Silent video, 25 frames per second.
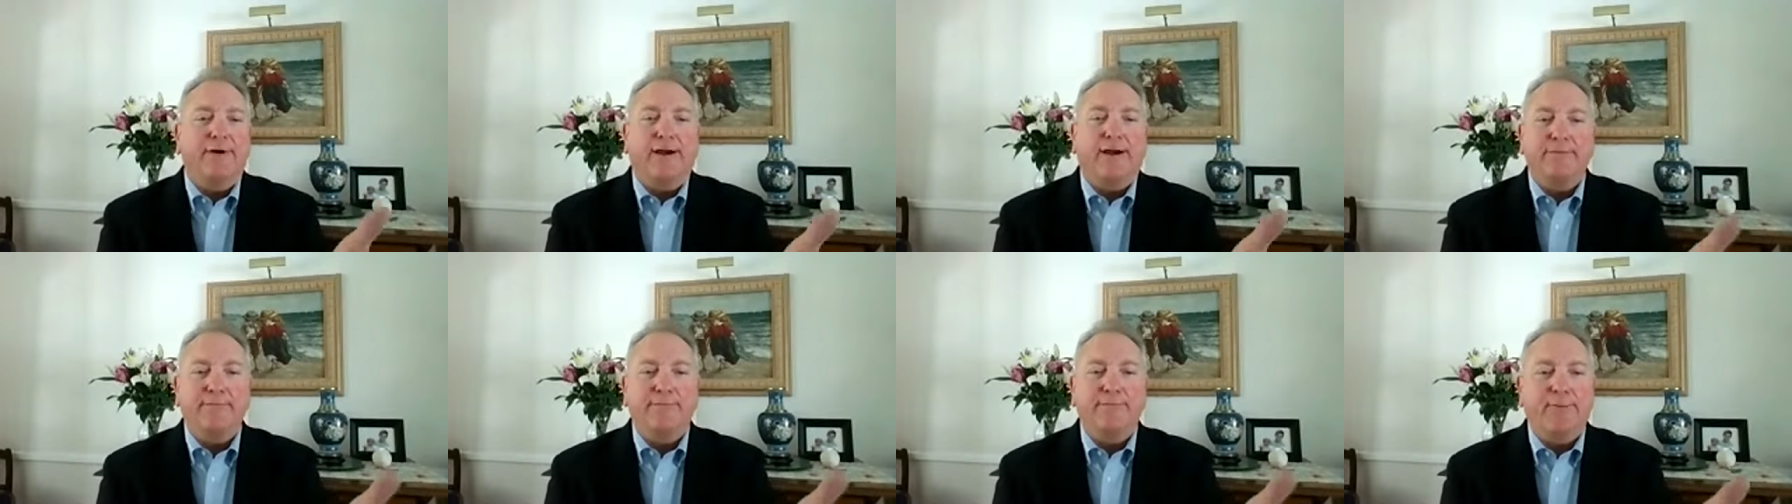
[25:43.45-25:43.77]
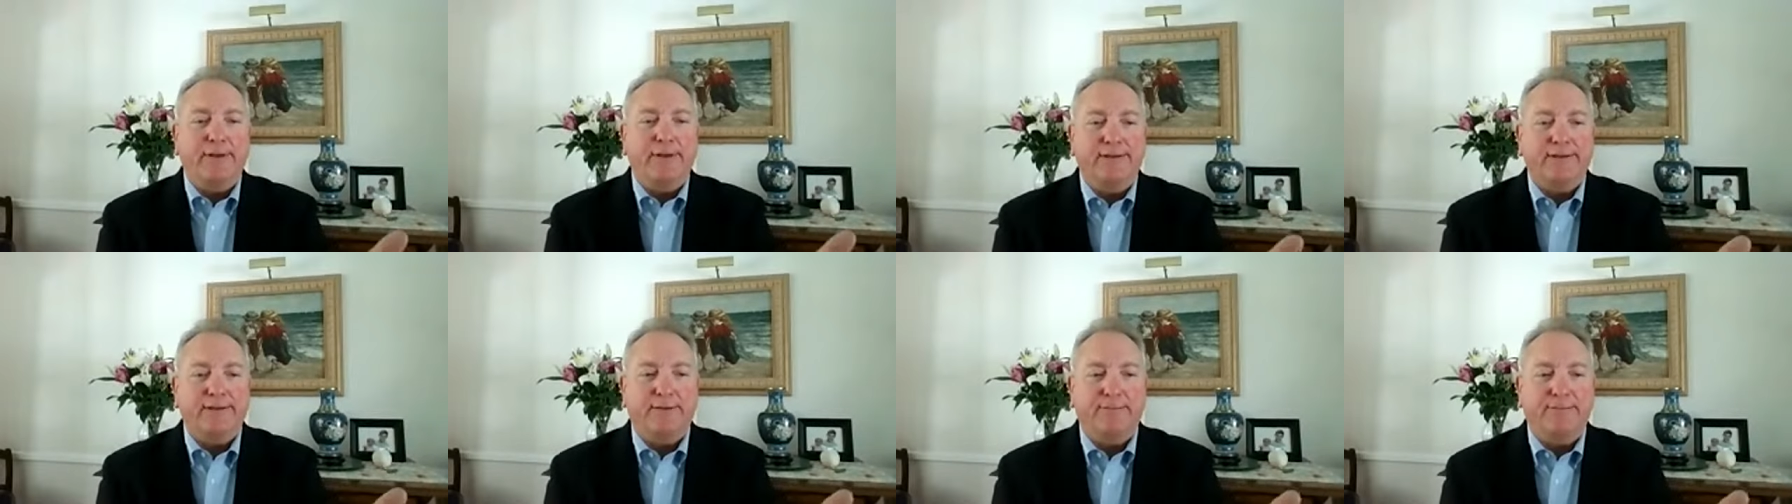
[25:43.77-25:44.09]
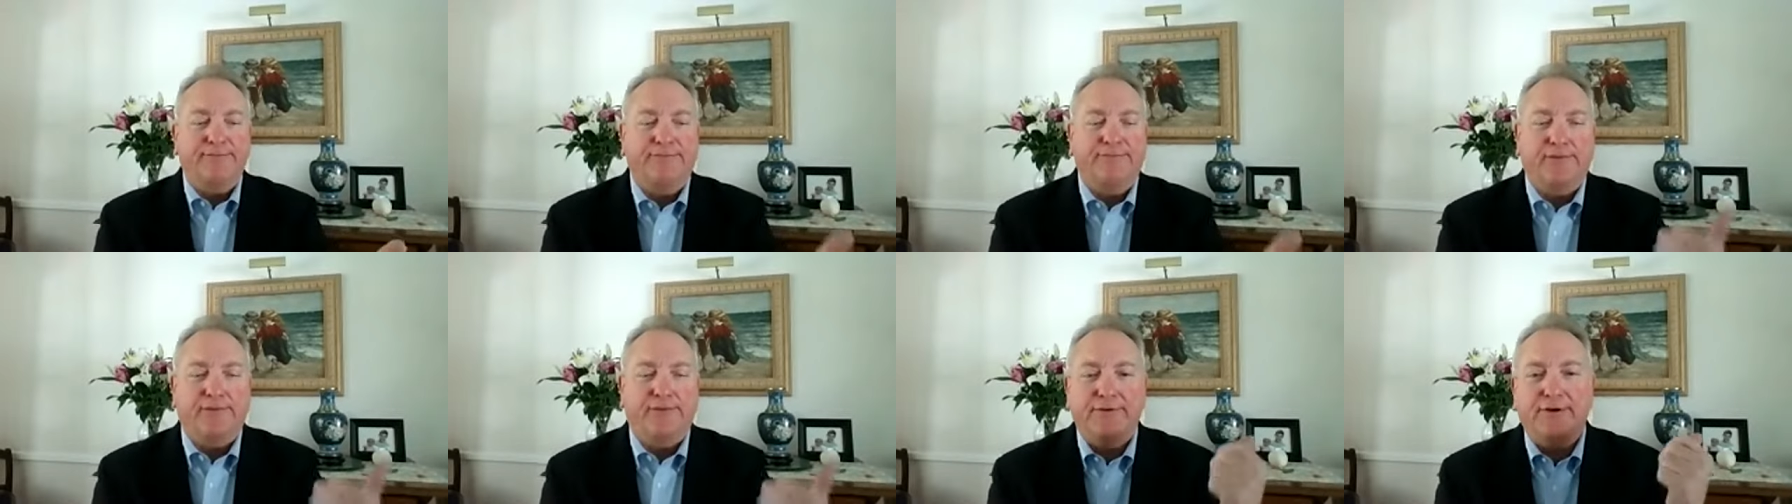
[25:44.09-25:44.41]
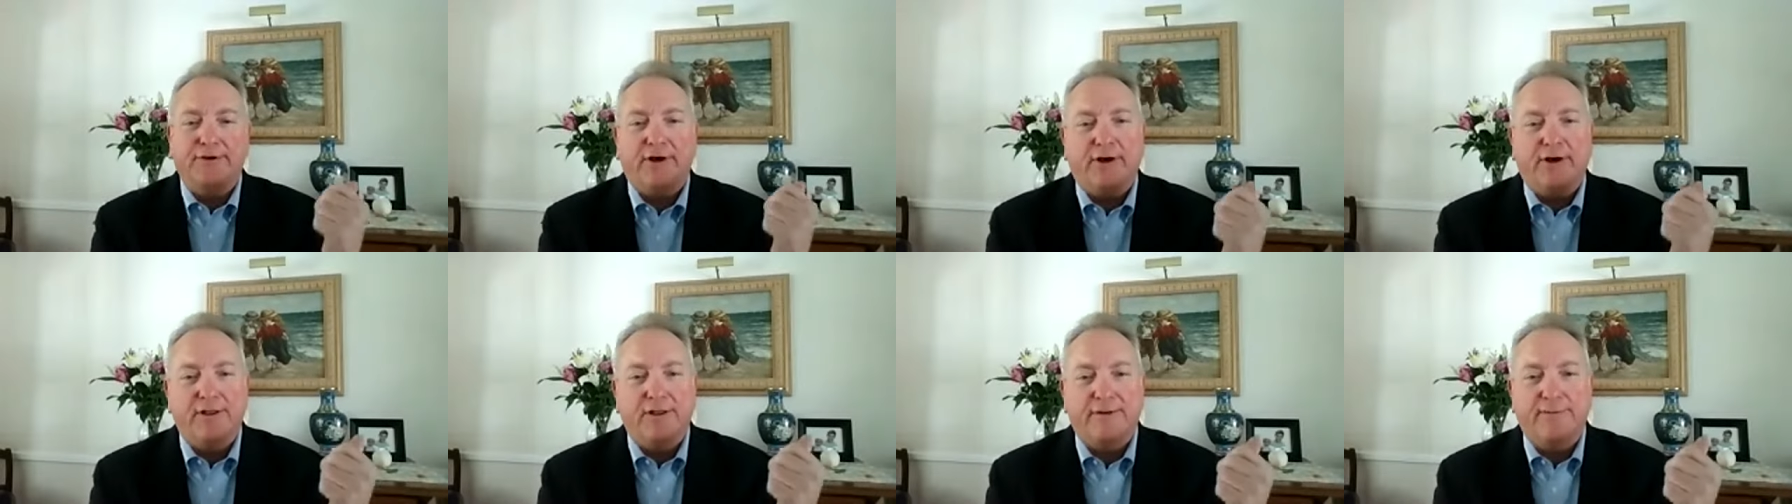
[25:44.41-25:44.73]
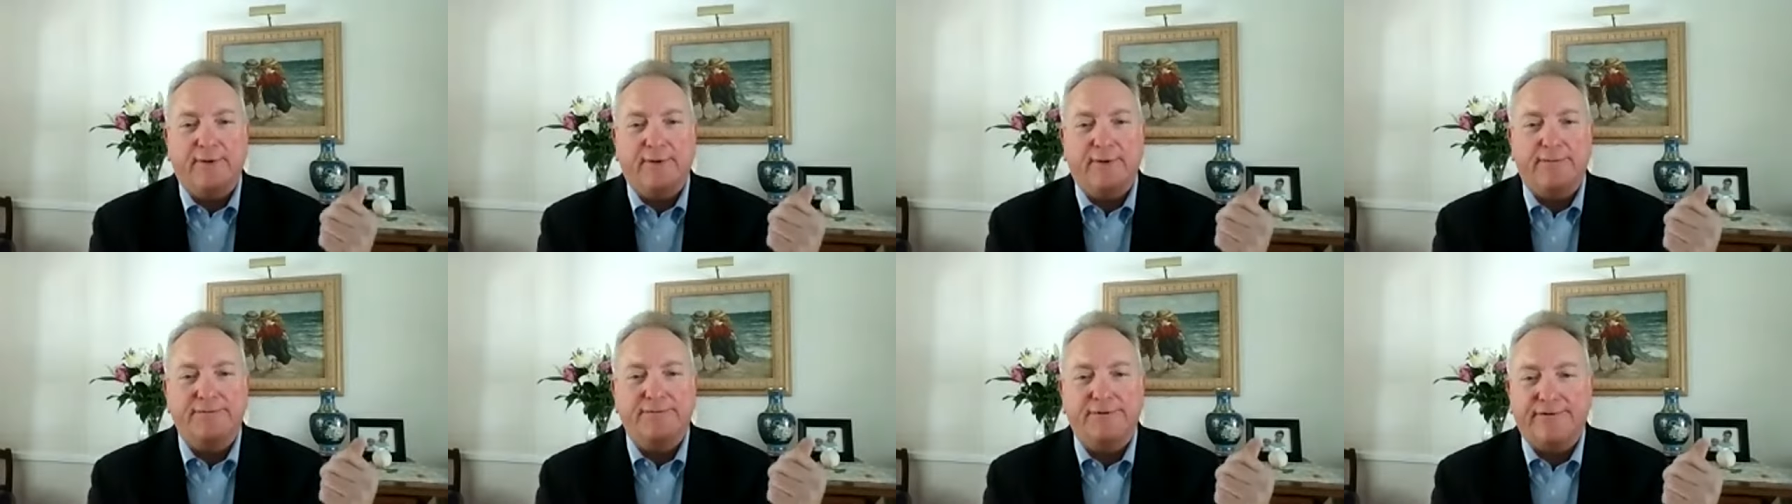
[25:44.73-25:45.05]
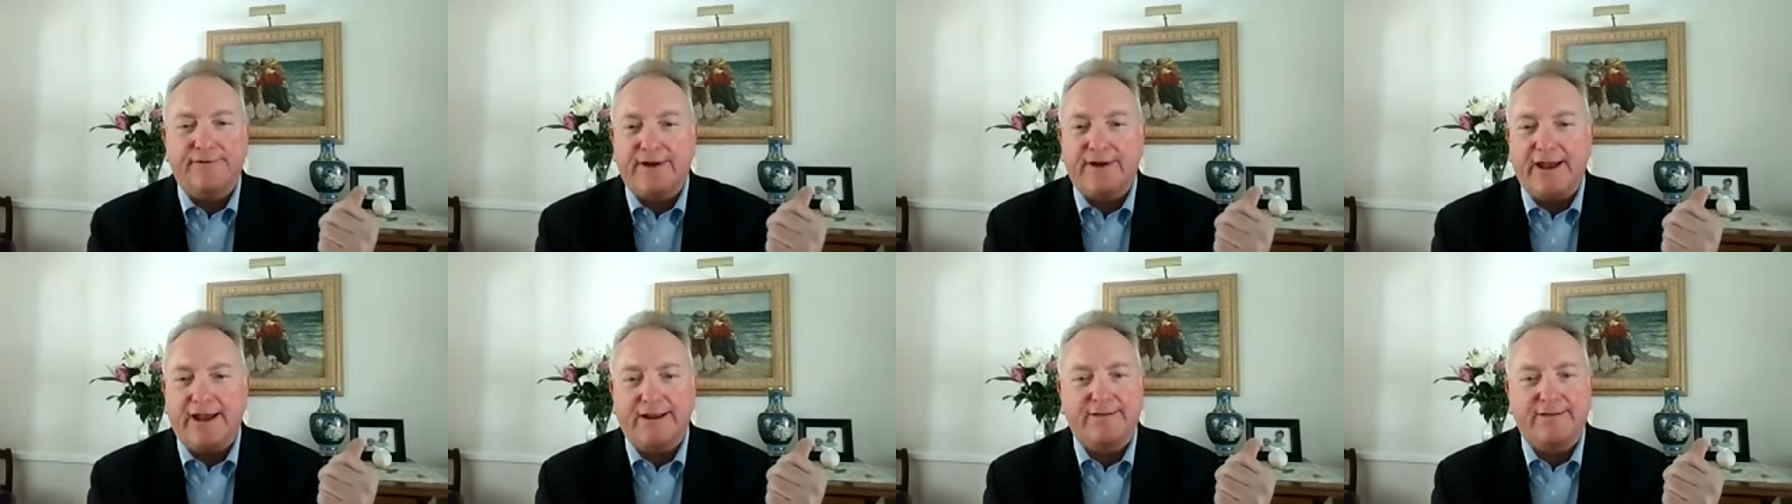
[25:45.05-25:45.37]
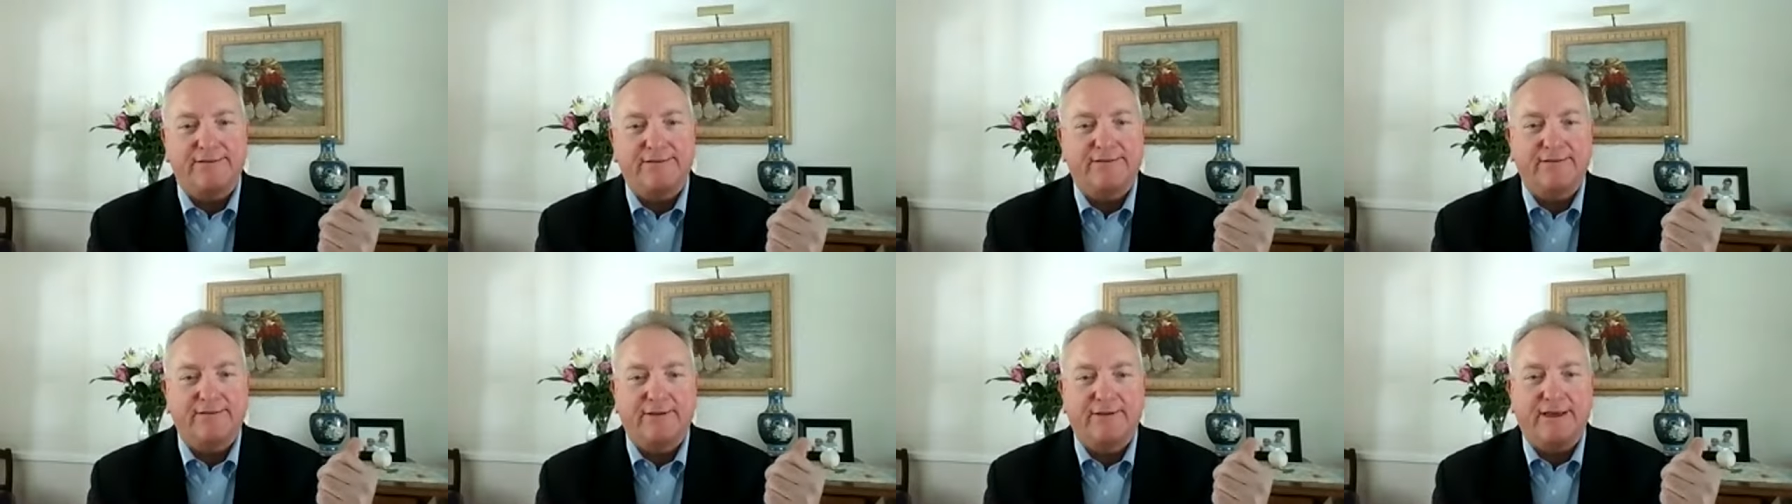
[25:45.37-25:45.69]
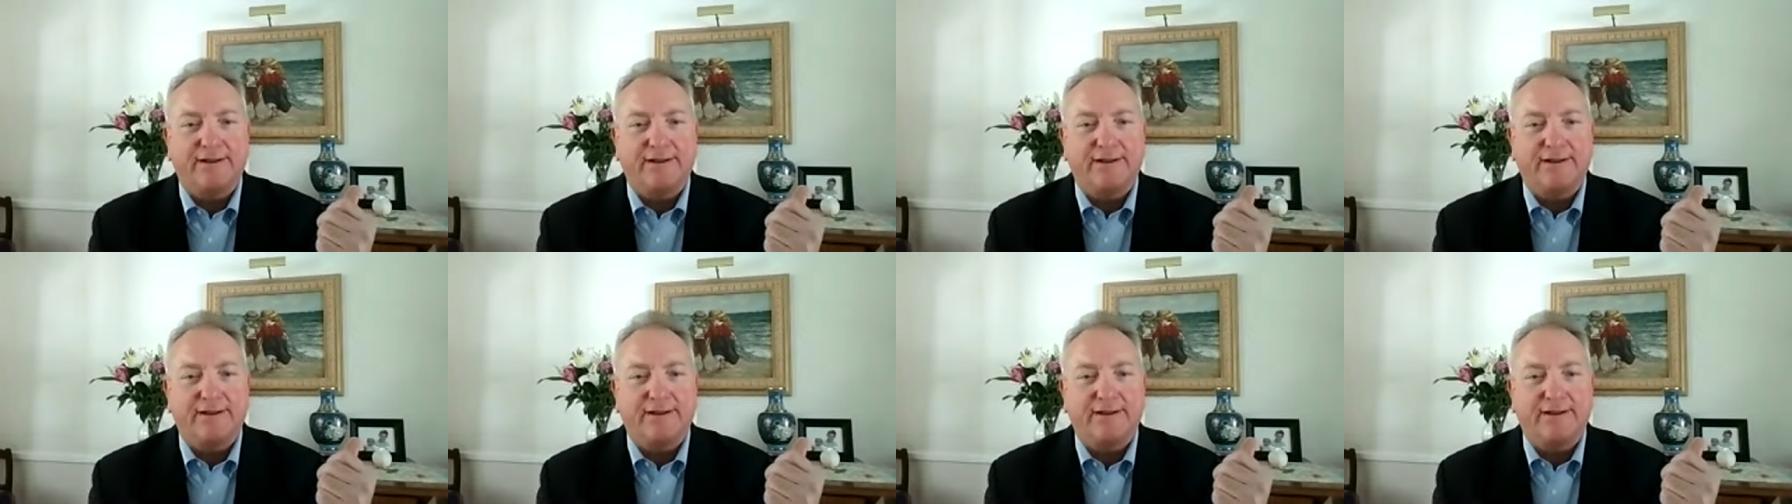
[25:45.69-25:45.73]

I picked up the phone, called them up direct.